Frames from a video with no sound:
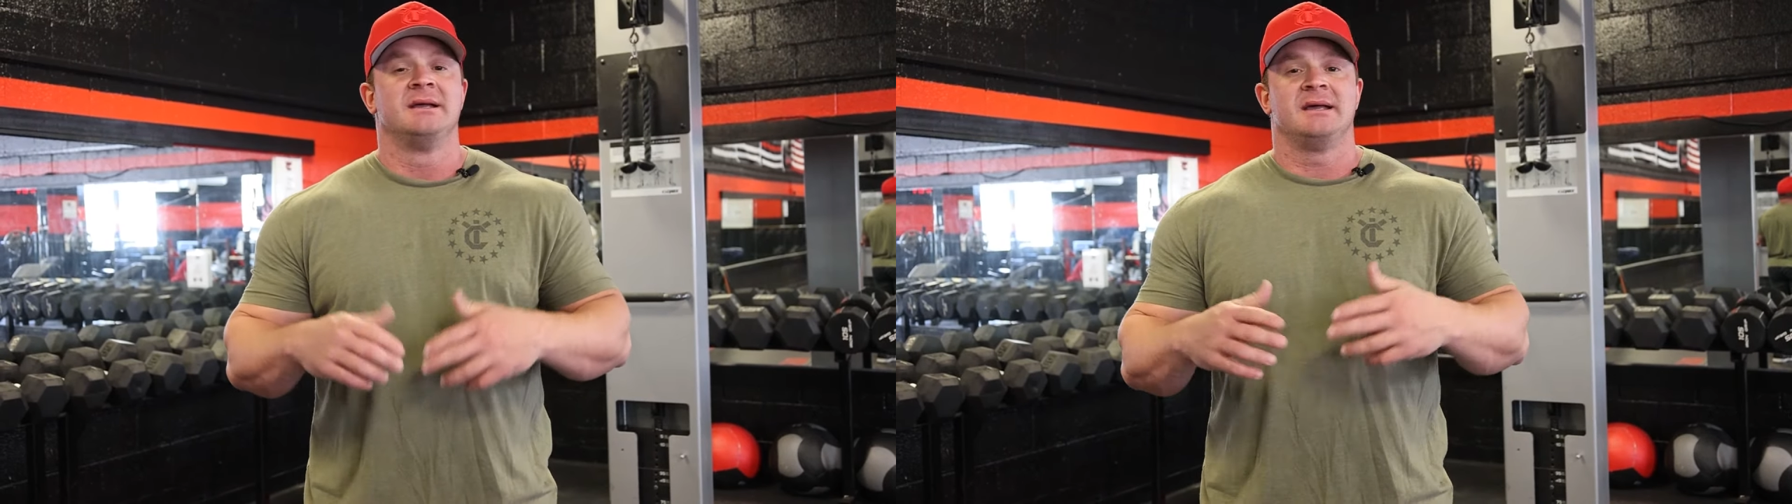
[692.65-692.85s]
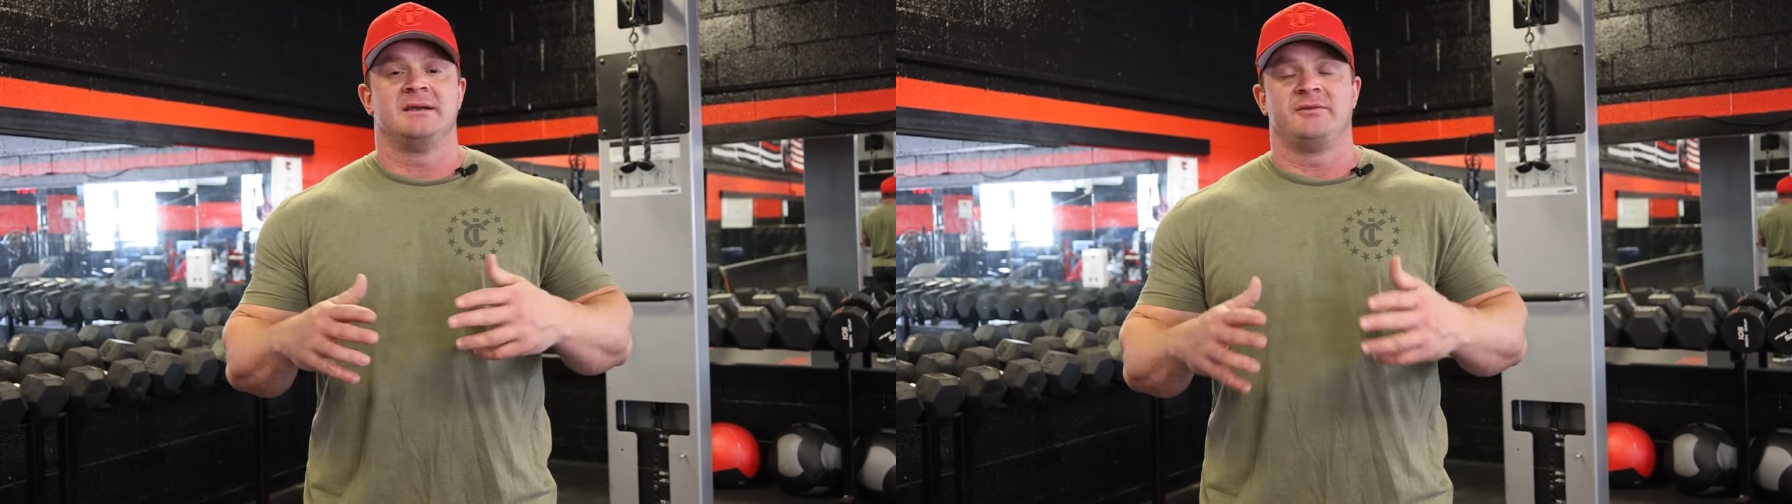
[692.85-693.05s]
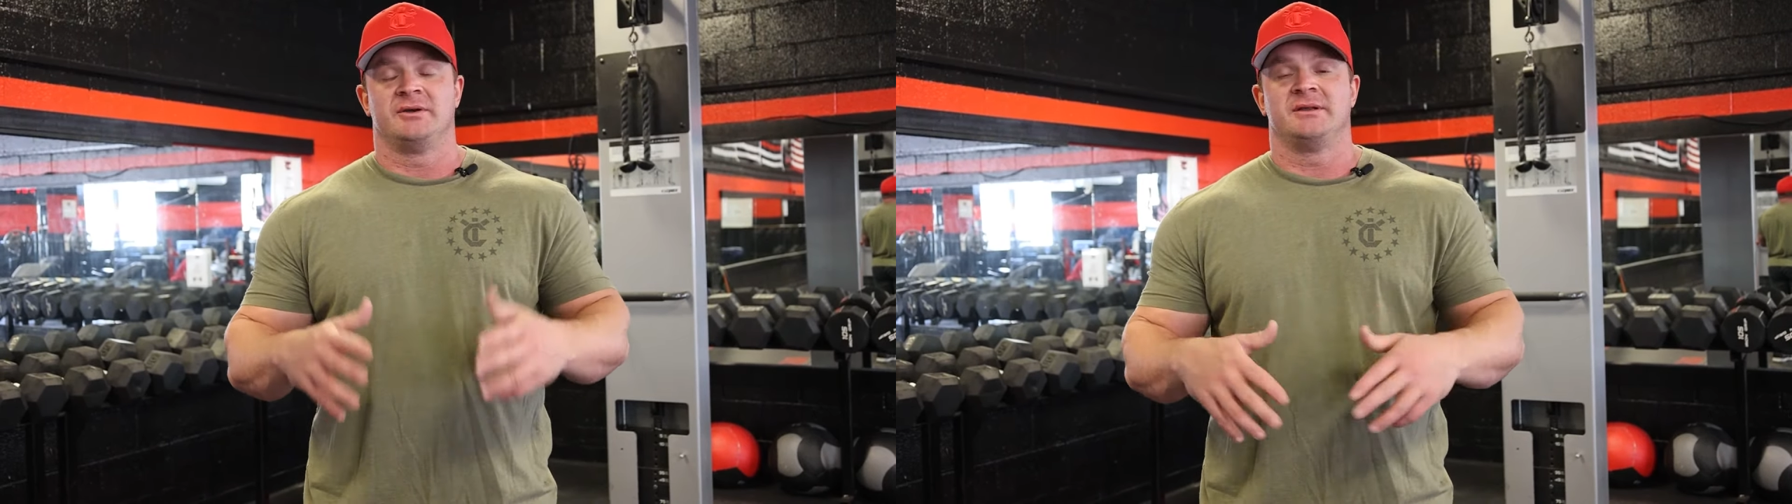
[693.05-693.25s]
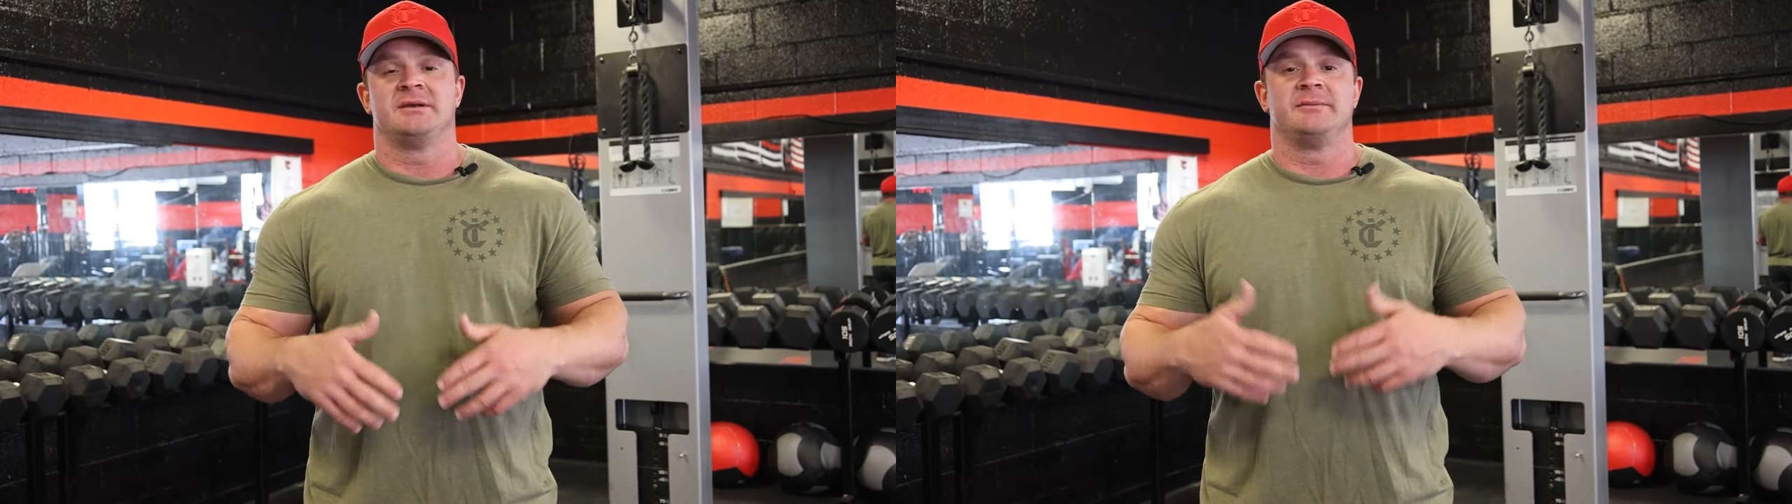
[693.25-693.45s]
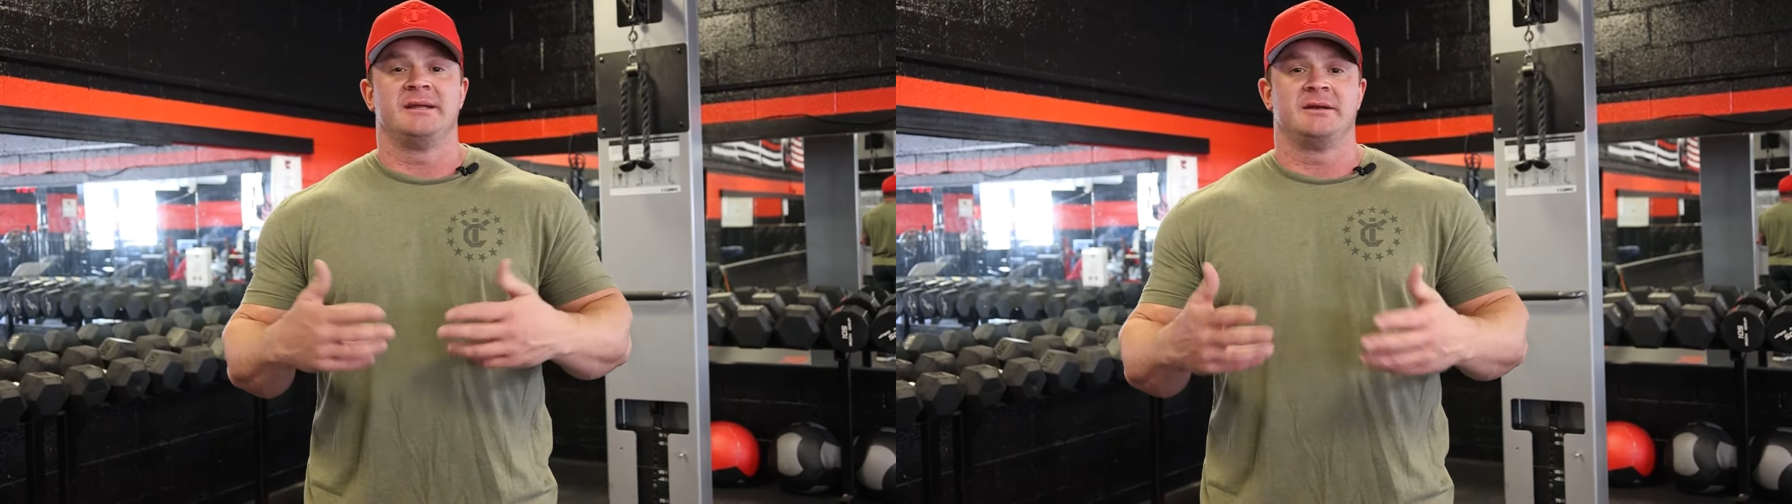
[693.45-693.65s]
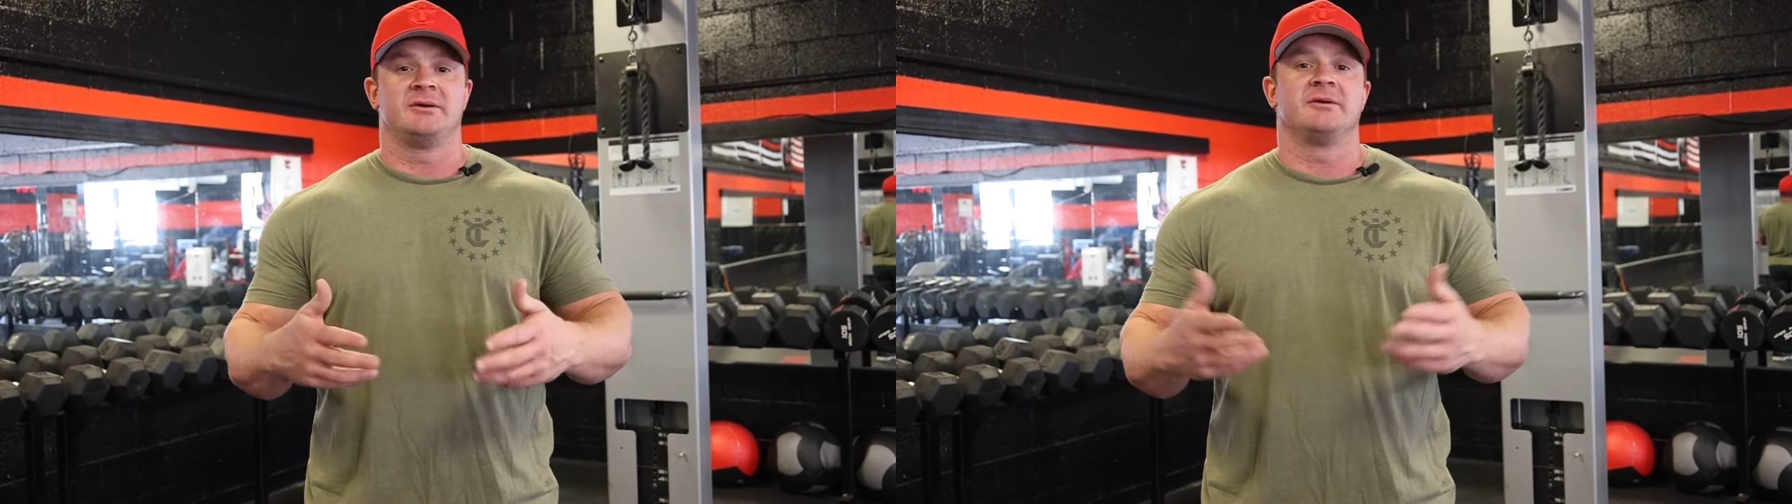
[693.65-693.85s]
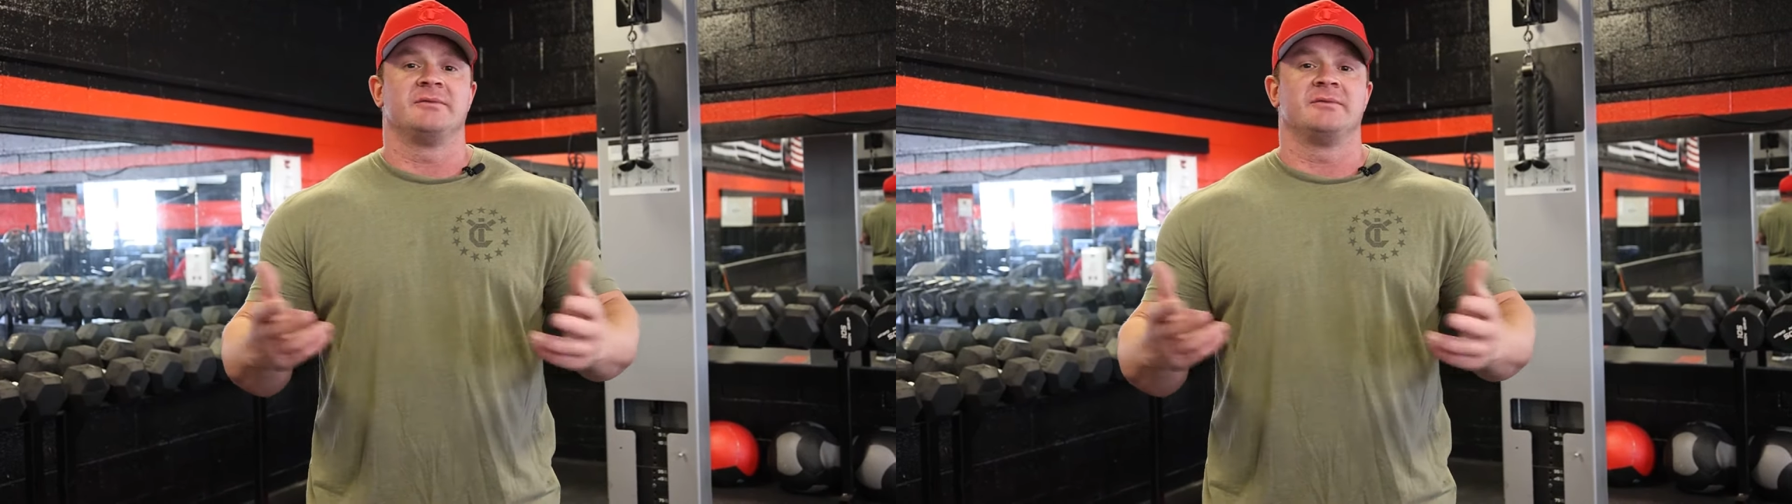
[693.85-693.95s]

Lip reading: And if you're an intermediate or